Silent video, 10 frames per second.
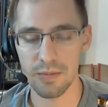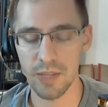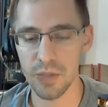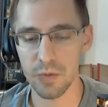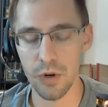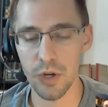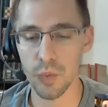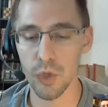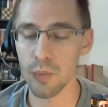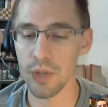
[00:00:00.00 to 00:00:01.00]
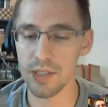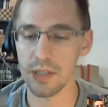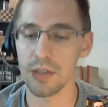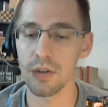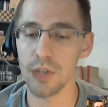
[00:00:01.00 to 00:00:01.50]
as far as where you're
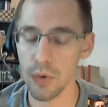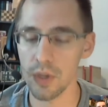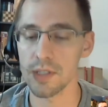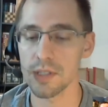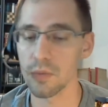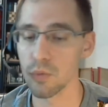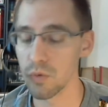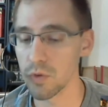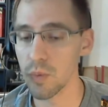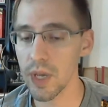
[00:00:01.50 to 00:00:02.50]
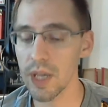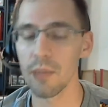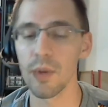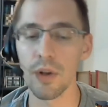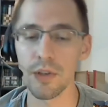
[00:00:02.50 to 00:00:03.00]
placing your tokens to remove your bait,
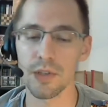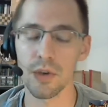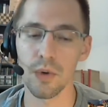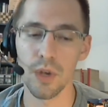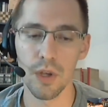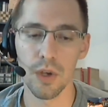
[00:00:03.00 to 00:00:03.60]
but also